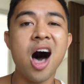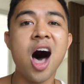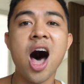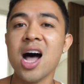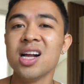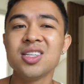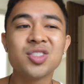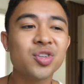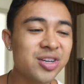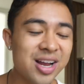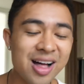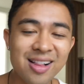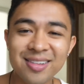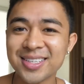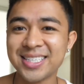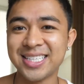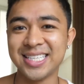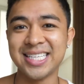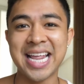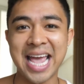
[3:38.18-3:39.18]

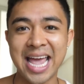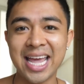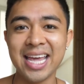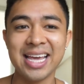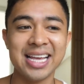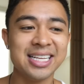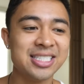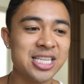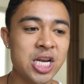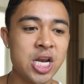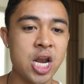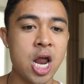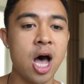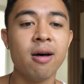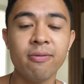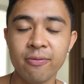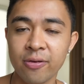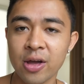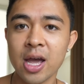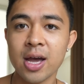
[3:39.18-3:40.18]
$100 a day is
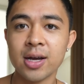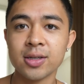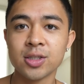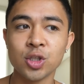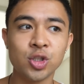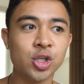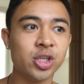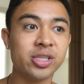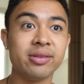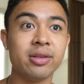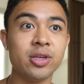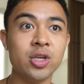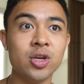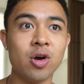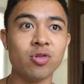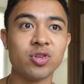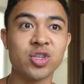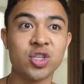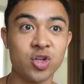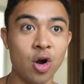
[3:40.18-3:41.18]
enough to just, you
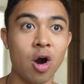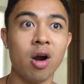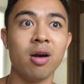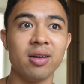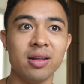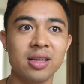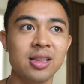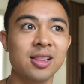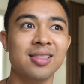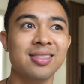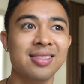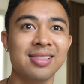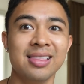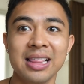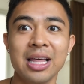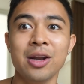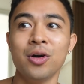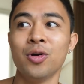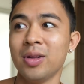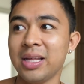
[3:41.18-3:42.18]
know, start
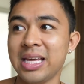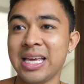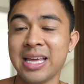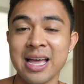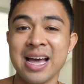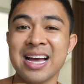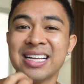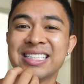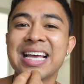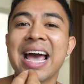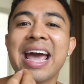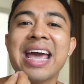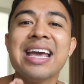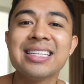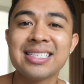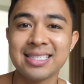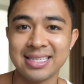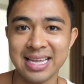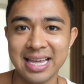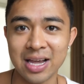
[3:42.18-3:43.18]
literally
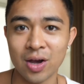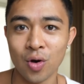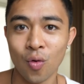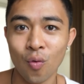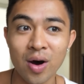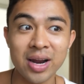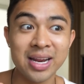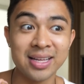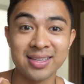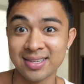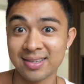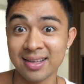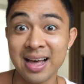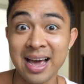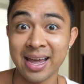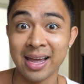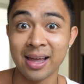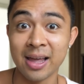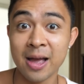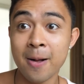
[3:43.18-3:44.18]
tasting what it's
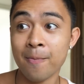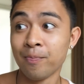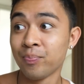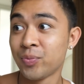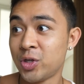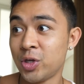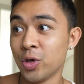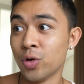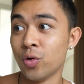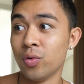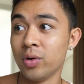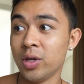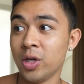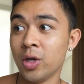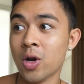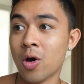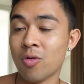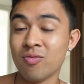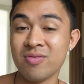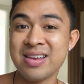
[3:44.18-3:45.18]
like to
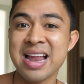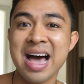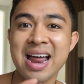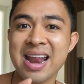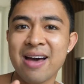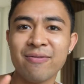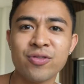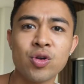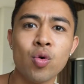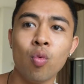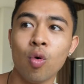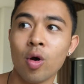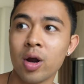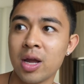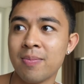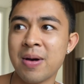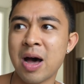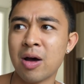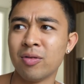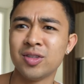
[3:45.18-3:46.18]
you know not have to
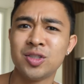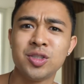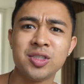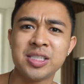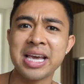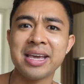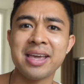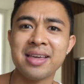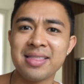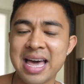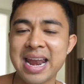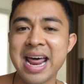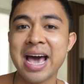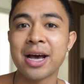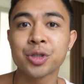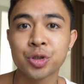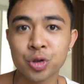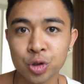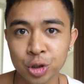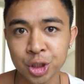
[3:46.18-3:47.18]
worry about taking that
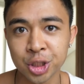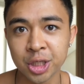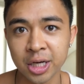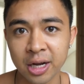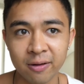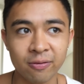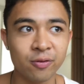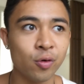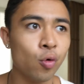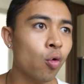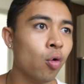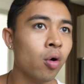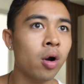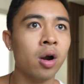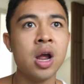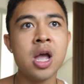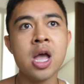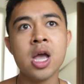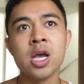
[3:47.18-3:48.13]
extra shift or